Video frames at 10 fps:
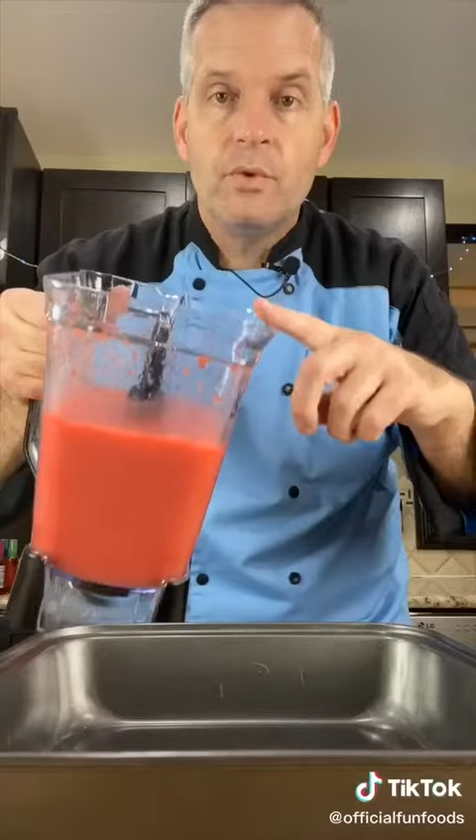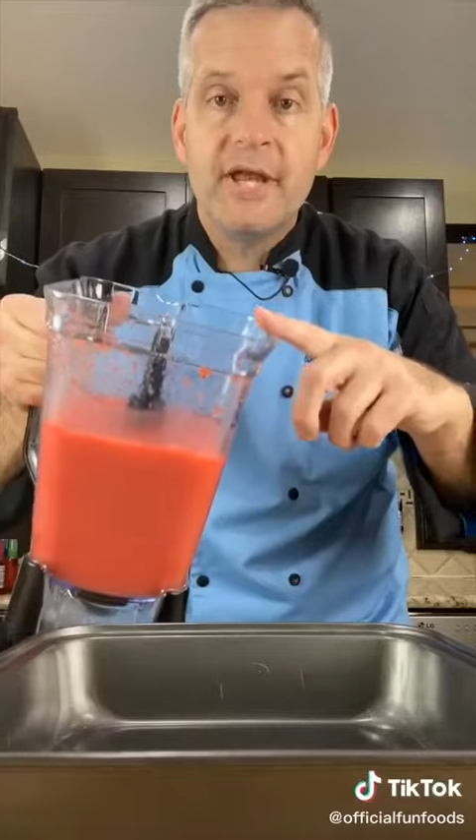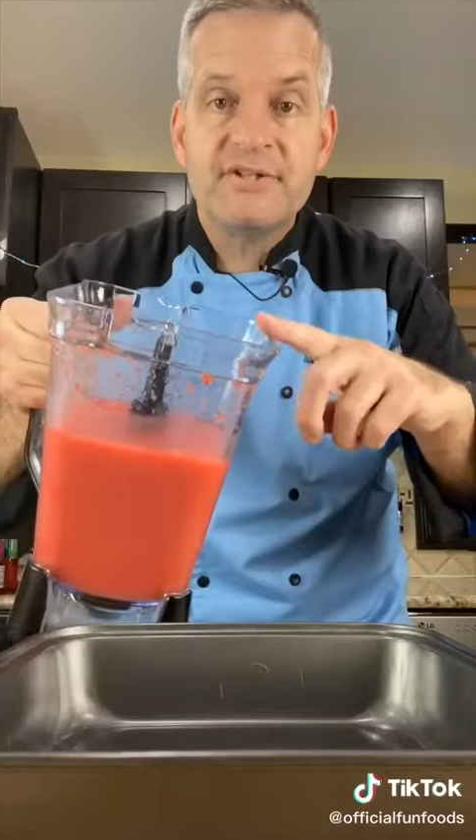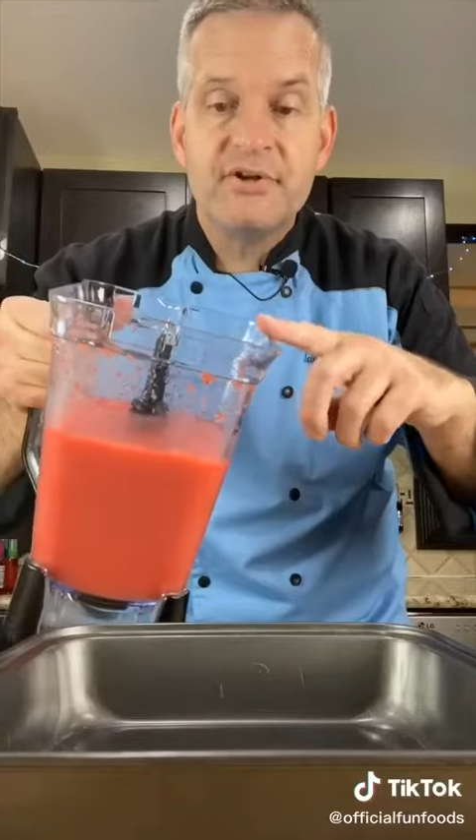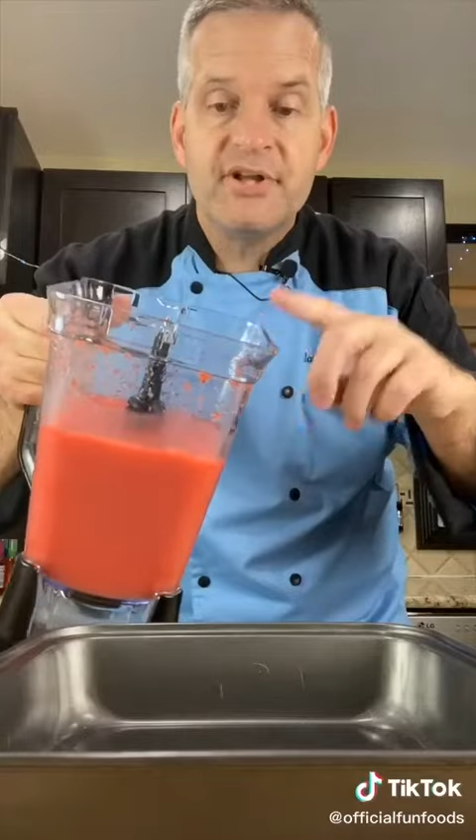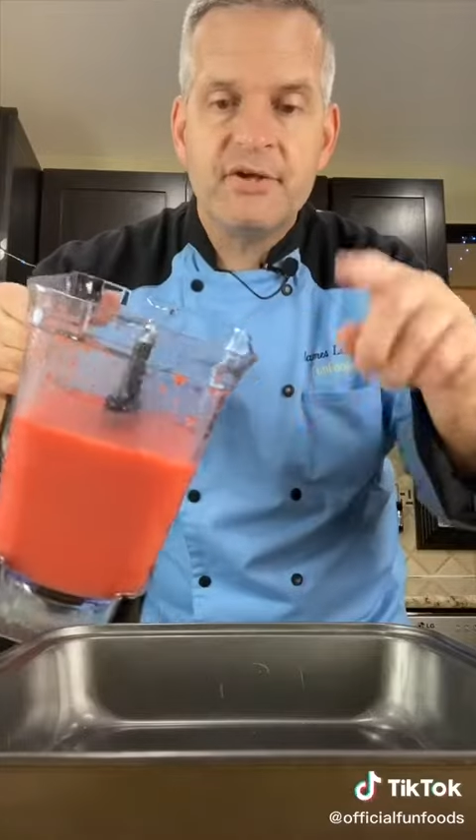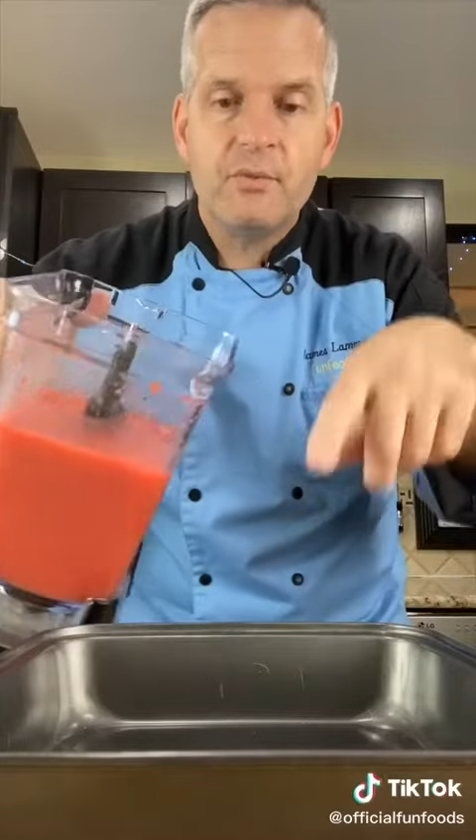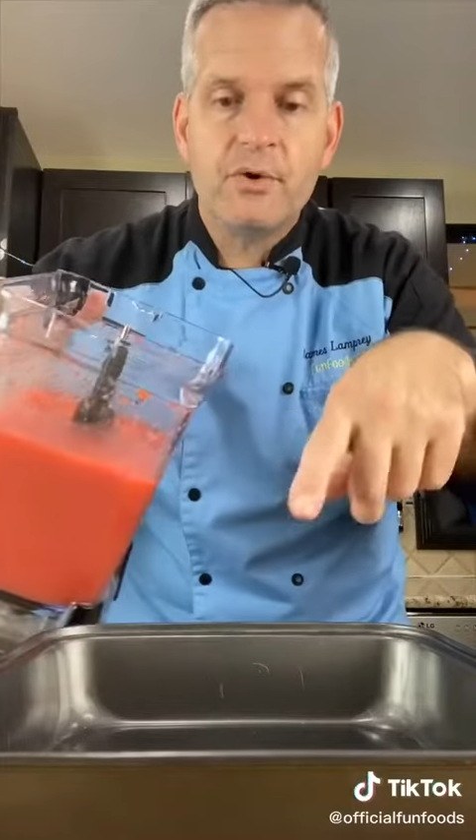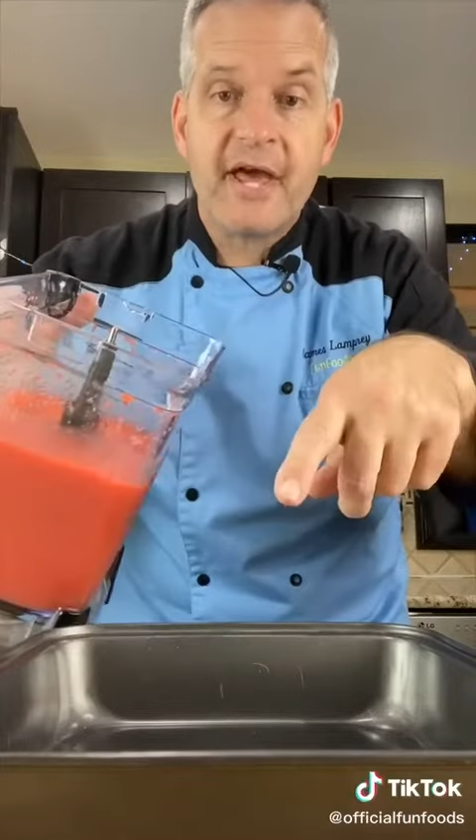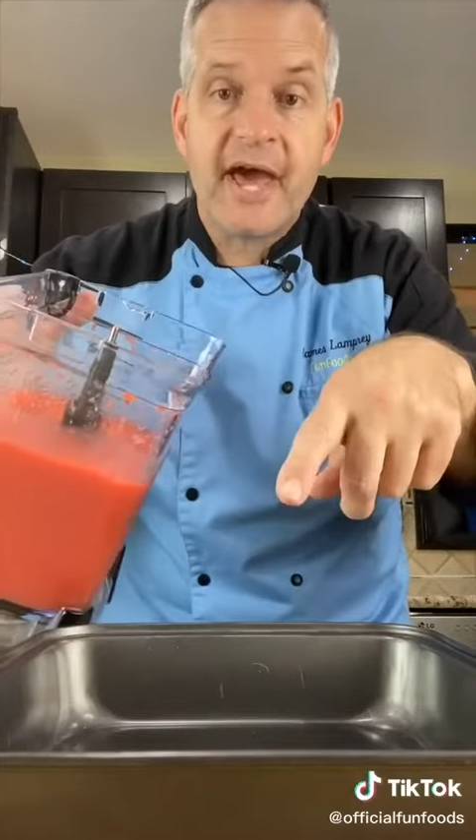that's all done, we're
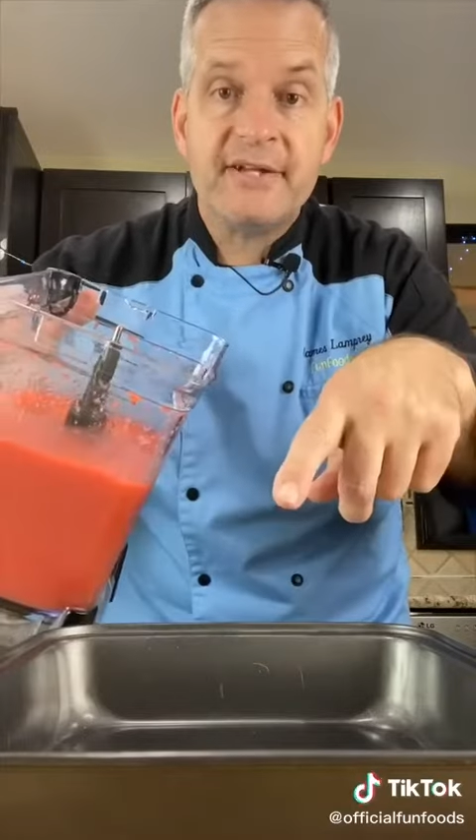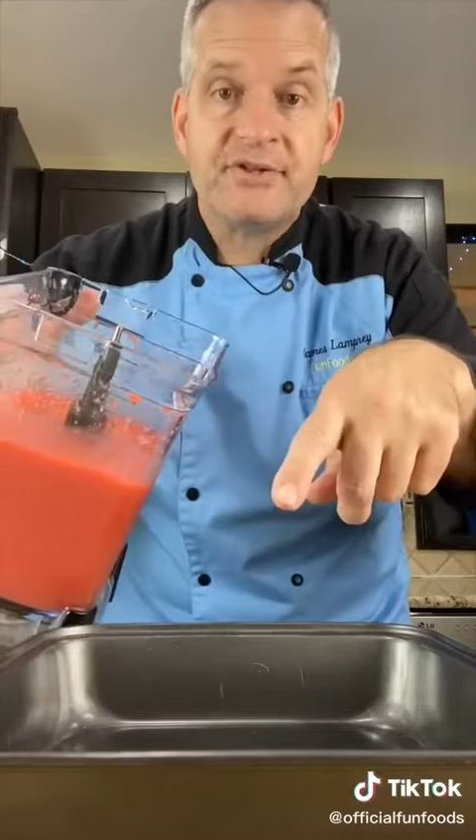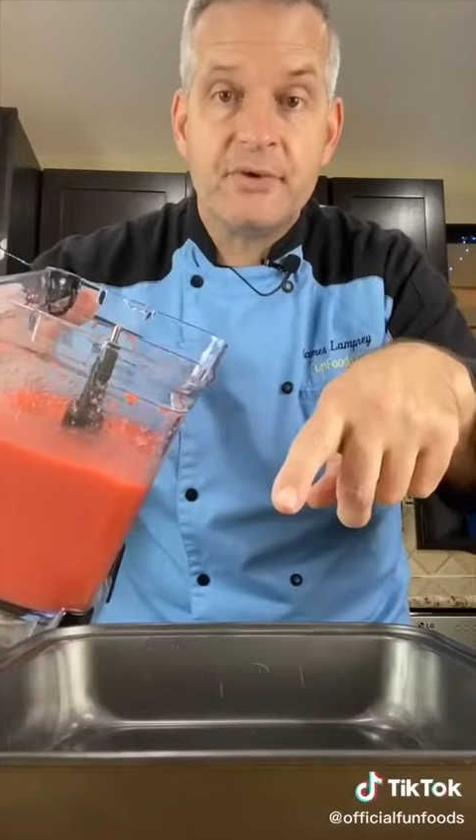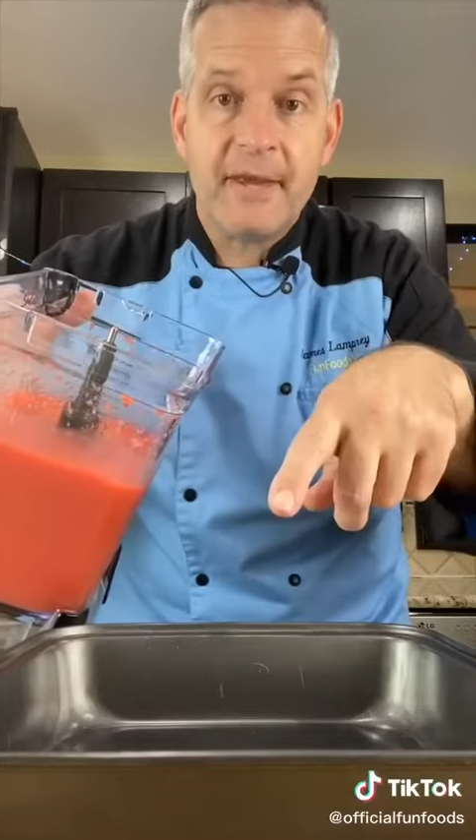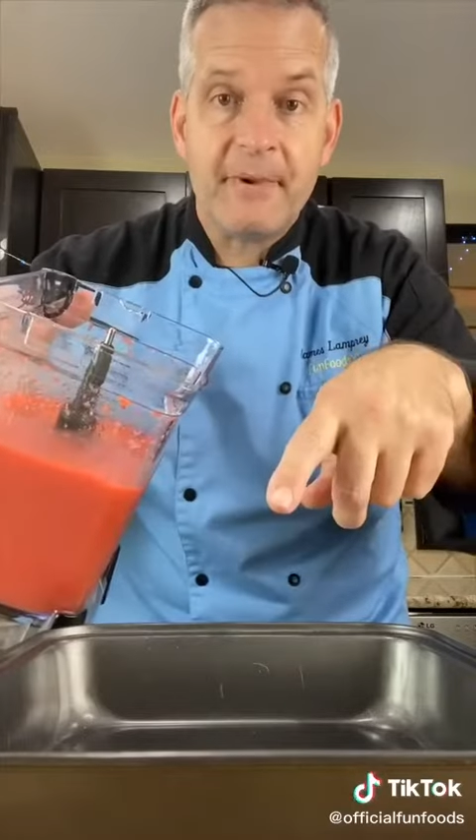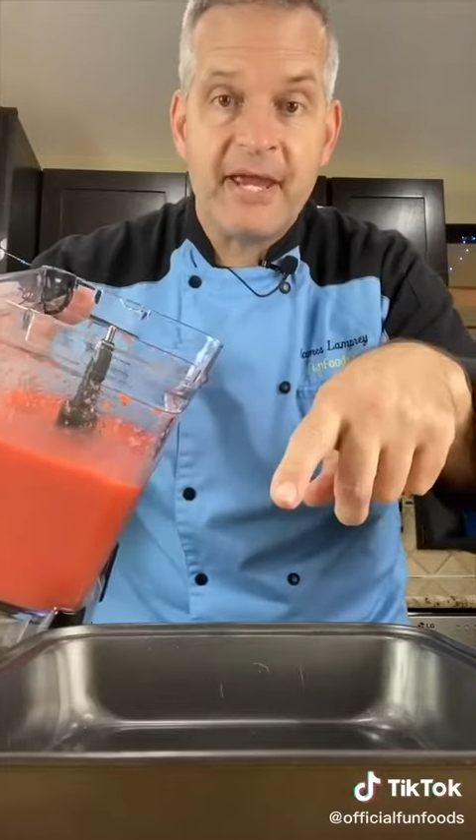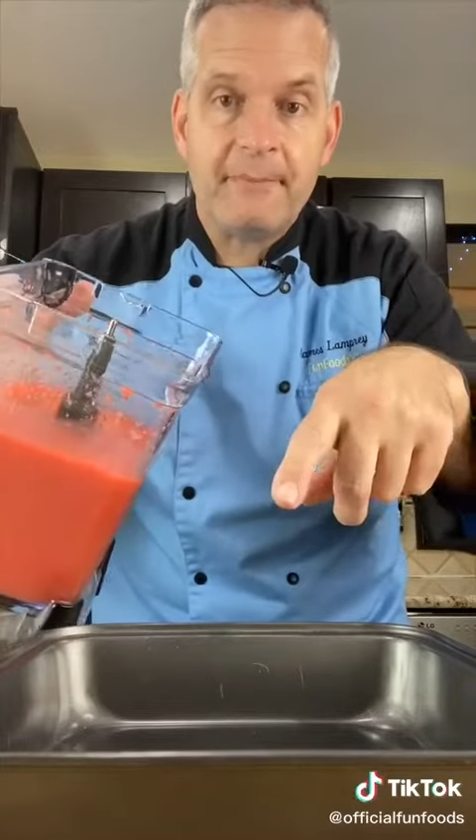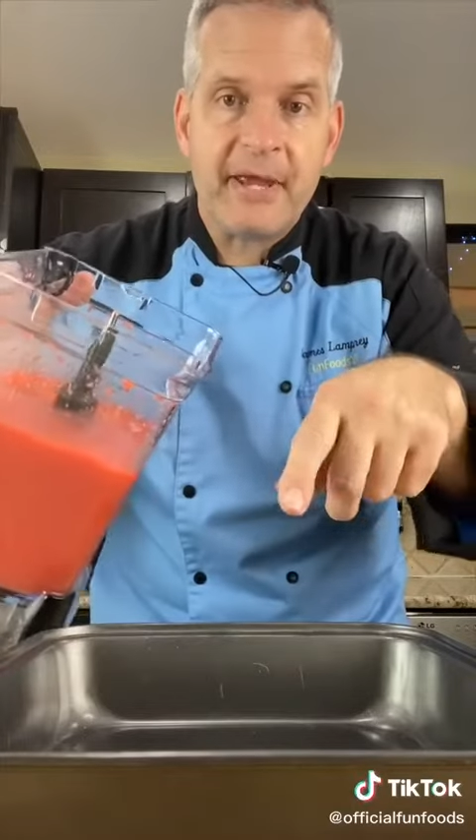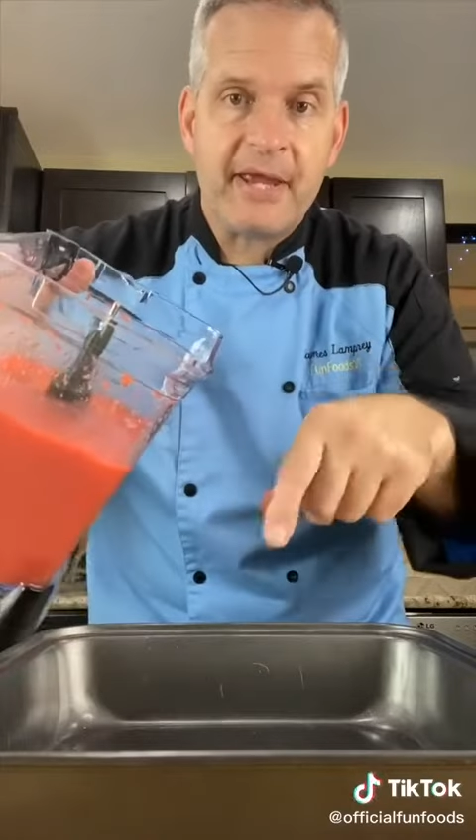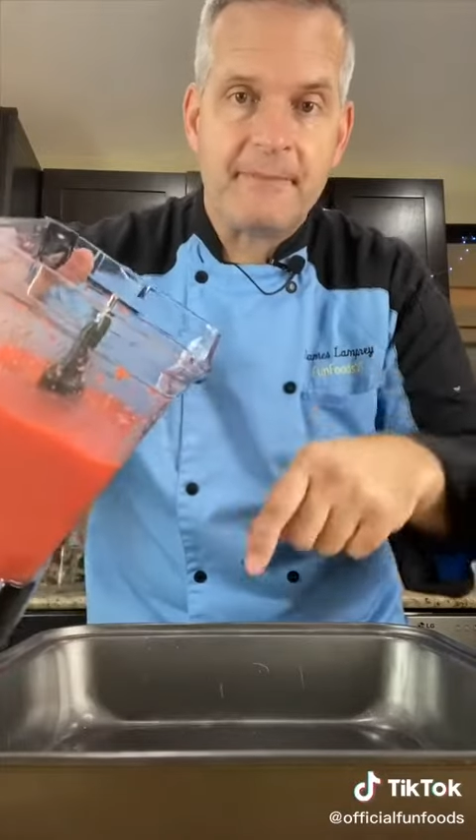going to add it to an 8x8
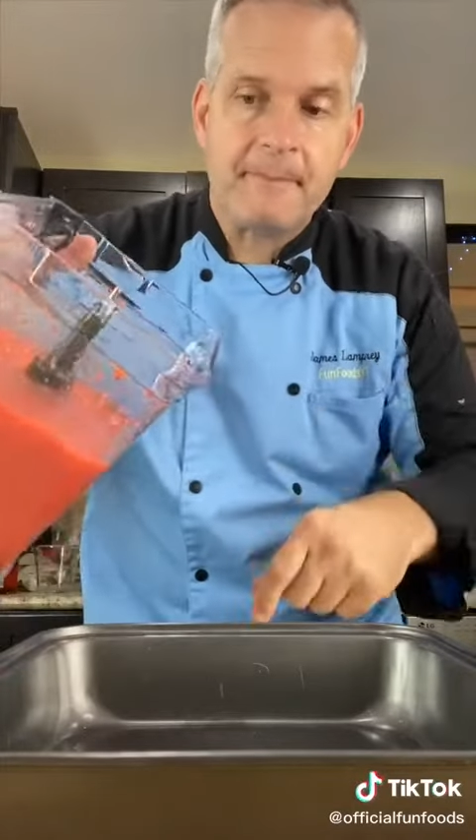pan.